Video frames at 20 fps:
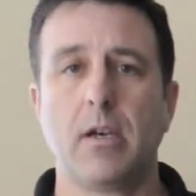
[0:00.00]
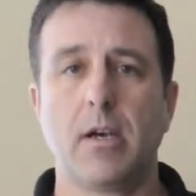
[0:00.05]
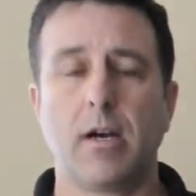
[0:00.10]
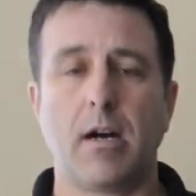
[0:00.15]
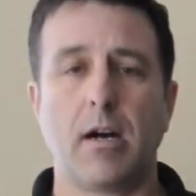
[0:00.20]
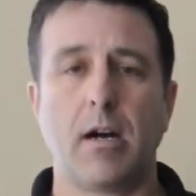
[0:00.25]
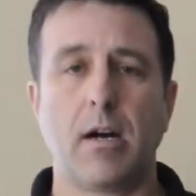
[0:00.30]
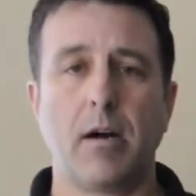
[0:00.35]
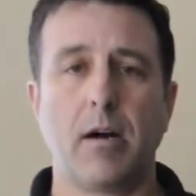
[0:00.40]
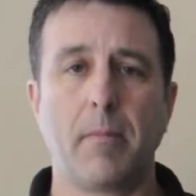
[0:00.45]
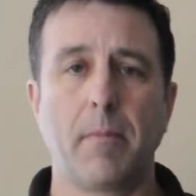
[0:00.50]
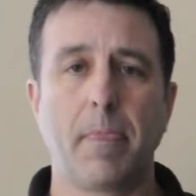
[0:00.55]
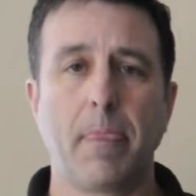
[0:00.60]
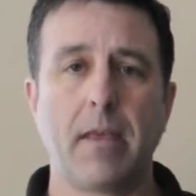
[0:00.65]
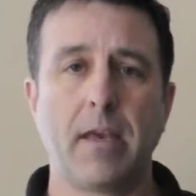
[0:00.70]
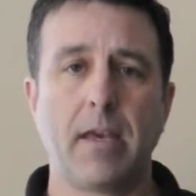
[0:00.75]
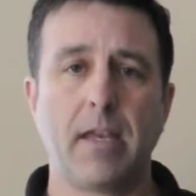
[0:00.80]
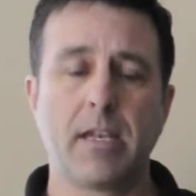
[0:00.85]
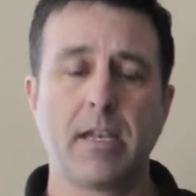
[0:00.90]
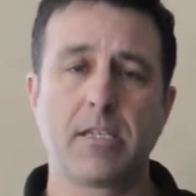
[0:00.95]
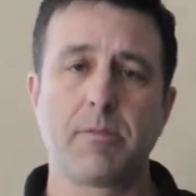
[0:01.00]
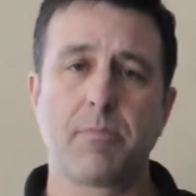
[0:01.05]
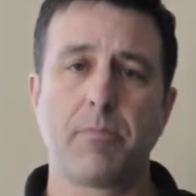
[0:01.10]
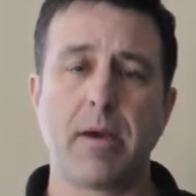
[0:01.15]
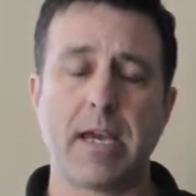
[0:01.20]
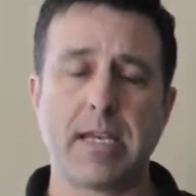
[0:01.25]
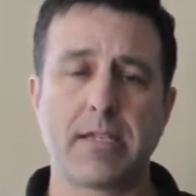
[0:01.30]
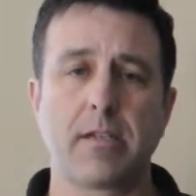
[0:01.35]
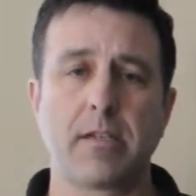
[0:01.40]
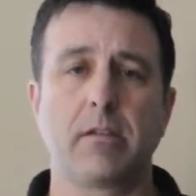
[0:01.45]
And it's
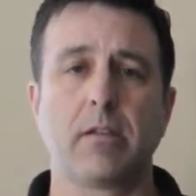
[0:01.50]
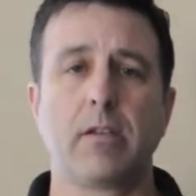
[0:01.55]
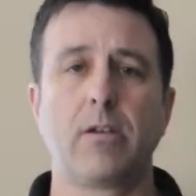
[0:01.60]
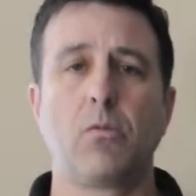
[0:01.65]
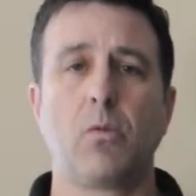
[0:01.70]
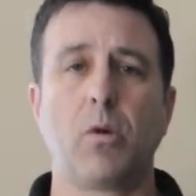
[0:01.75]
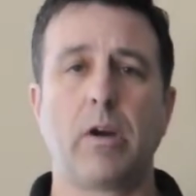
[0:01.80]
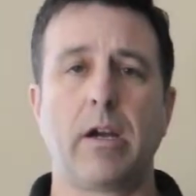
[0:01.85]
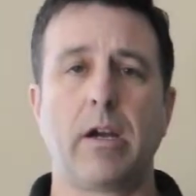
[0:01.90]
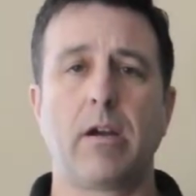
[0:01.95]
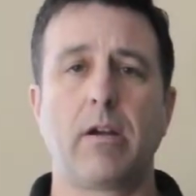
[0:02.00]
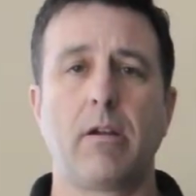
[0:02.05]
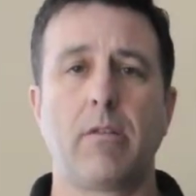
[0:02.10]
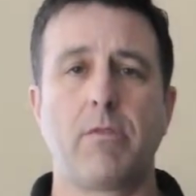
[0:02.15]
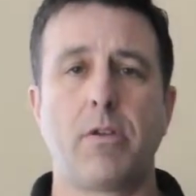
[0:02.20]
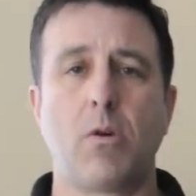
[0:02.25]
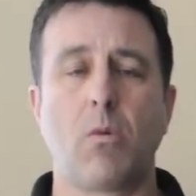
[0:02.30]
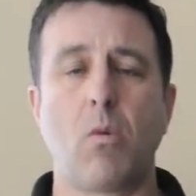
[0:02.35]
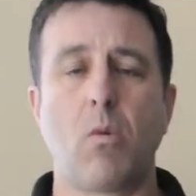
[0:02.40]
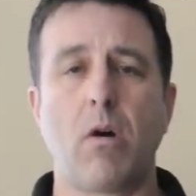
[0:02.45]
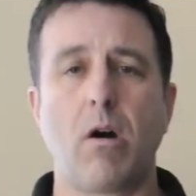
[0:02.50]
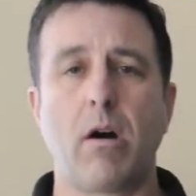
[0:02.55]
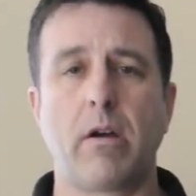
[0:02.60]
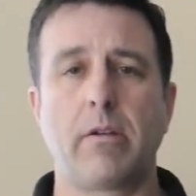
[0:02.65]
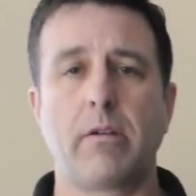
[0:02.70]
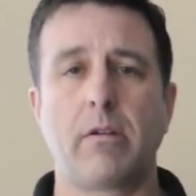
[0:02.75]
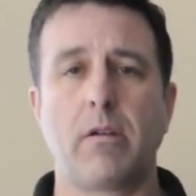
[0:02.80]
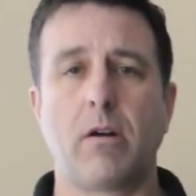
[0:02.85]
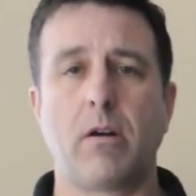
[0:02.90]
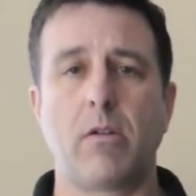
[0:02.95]
basically where the
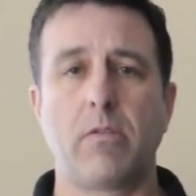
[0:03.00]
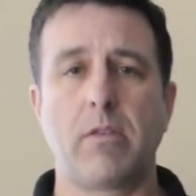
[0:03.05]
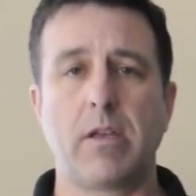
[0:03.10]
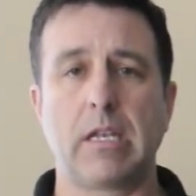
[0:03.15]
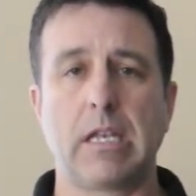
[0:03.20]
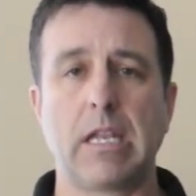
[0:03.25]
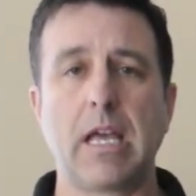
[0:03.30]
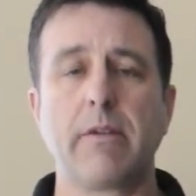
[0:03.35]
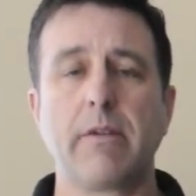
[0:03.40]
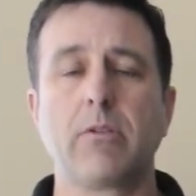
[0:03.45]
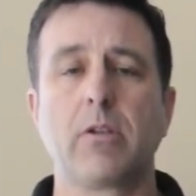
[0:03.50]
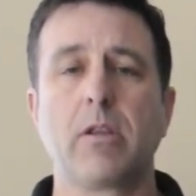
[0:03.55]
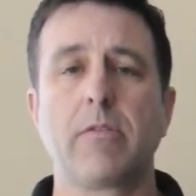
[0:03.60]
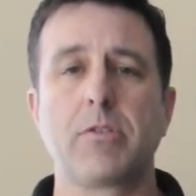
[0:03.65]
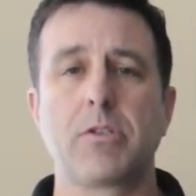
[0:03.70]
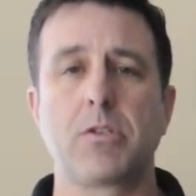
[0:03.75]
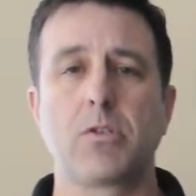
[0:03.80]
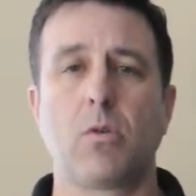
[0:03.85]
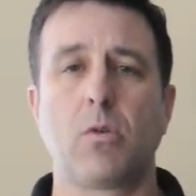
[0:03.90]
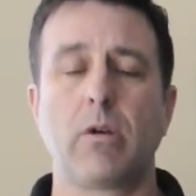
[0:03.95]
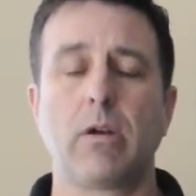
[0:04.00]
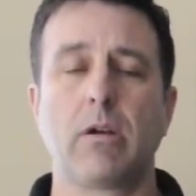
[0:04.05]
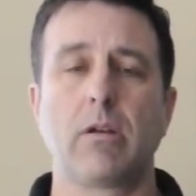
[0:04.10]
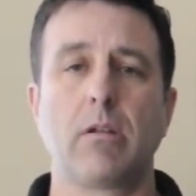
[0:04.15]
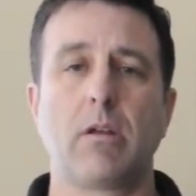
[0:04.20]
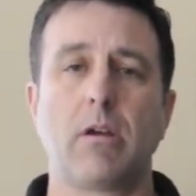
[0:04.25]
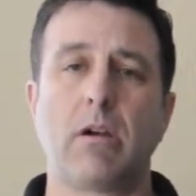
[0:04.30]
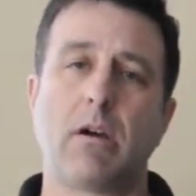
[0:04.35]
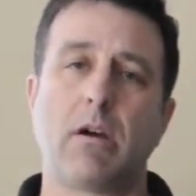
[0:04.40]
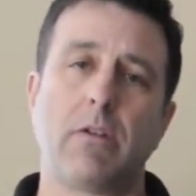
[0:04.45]
water or the level of the soil
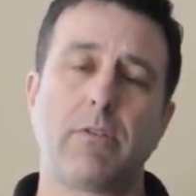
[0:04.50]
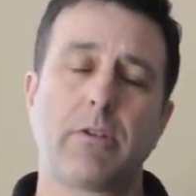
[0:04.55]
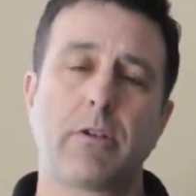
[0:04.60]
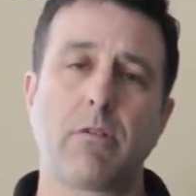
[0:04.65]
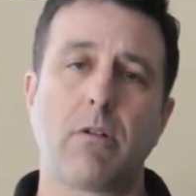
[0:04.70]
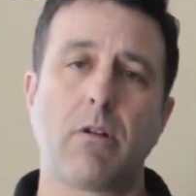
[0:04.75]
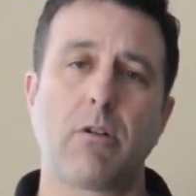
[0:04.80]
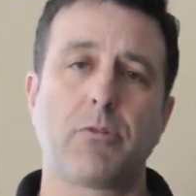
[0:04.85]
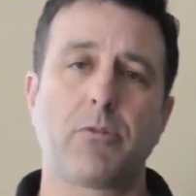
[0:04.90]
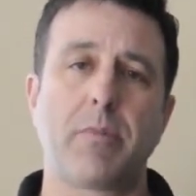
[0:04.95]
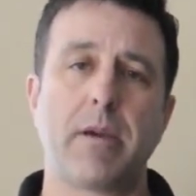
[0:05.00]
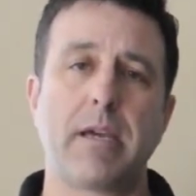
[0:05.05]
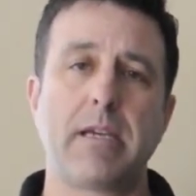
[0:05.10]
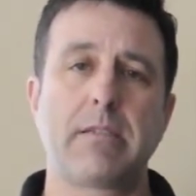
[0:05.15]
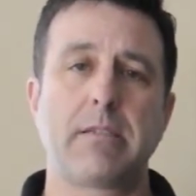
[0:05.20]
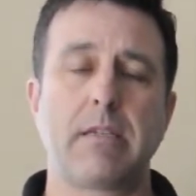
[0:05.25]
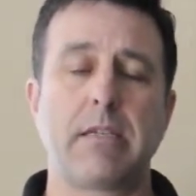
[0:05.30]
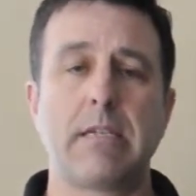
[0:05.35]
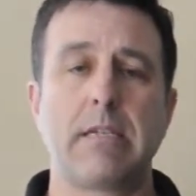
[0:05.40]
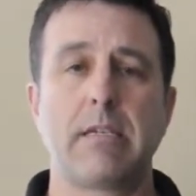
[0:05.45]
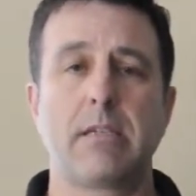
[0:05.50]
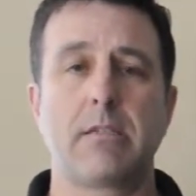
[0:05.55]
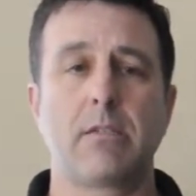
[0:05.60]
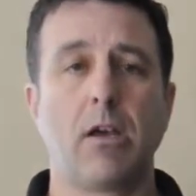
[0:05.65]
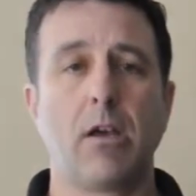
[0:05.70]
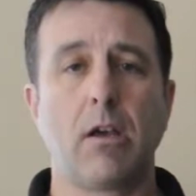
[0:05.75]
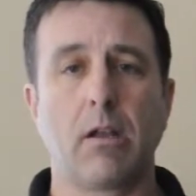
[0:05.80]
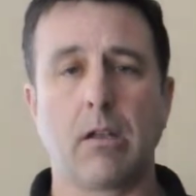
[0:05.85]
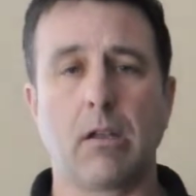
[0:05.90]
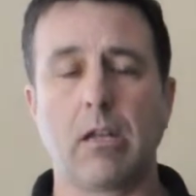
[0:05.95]
on the crawl space is
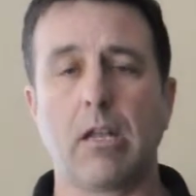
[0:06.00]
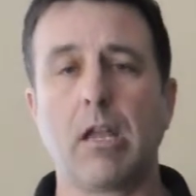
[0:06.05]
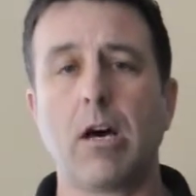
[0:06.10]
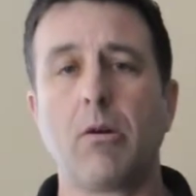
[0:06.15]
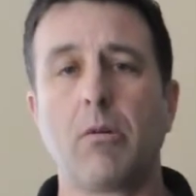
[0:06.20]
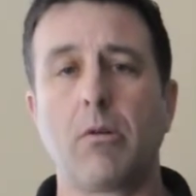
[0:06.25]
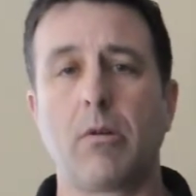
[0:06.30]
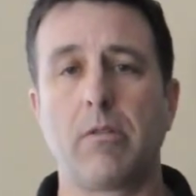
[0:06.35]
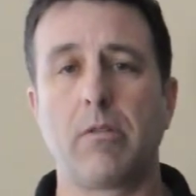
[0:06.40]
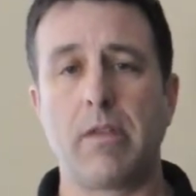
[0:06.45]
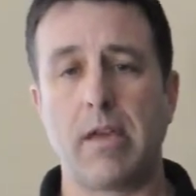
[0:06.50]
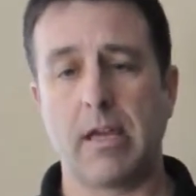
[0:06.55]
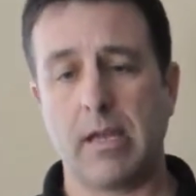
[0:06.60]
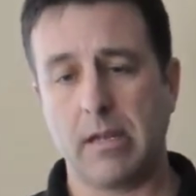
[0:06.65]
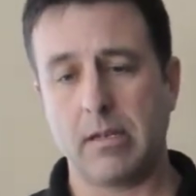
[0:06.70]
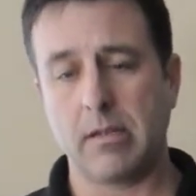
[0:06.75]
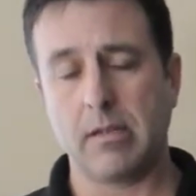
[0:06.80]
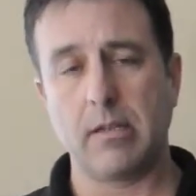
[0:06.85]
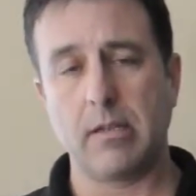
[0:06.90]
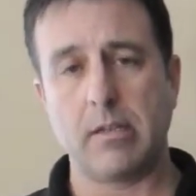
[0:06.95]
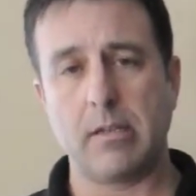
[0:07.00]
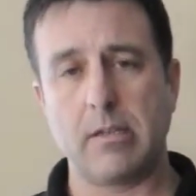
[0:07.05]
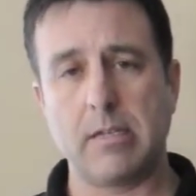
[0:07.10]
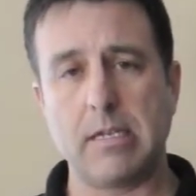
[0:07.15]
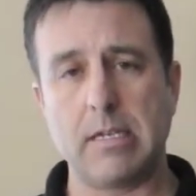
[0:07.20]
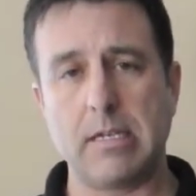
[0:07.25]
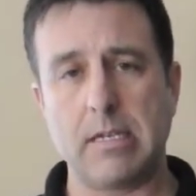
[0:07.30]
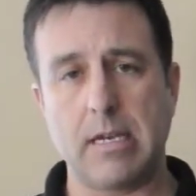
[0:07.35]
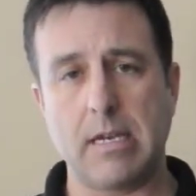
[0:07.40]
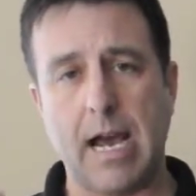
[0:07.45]
lower than
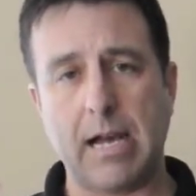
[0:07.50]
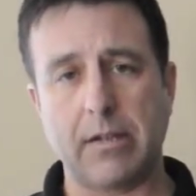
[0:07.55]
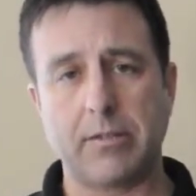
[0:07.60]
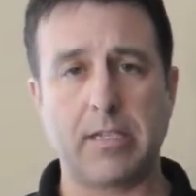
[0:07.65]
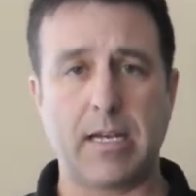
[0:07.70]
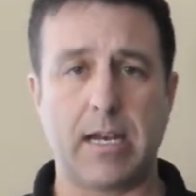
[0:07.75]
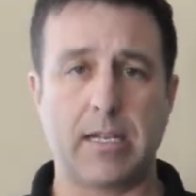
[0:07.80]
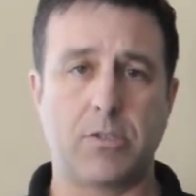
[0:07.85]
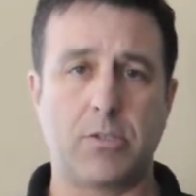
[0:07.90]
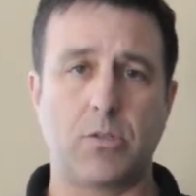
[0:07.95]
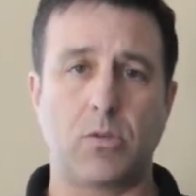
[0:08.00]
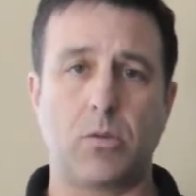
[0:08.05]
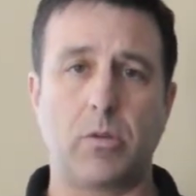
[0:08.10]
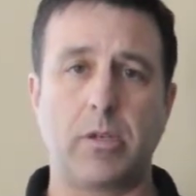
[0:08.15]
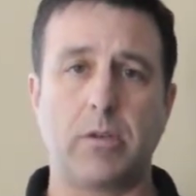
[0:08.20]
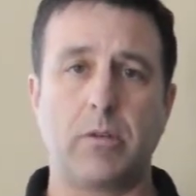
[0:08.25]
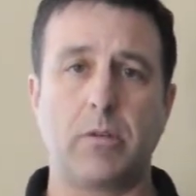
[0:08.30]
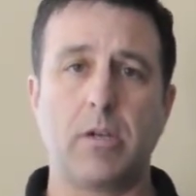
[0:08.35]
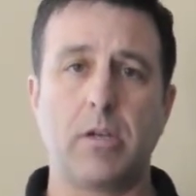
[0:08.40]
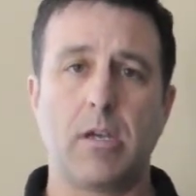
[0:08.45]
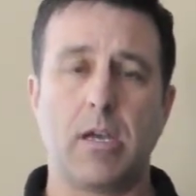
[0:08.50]
the outside soil,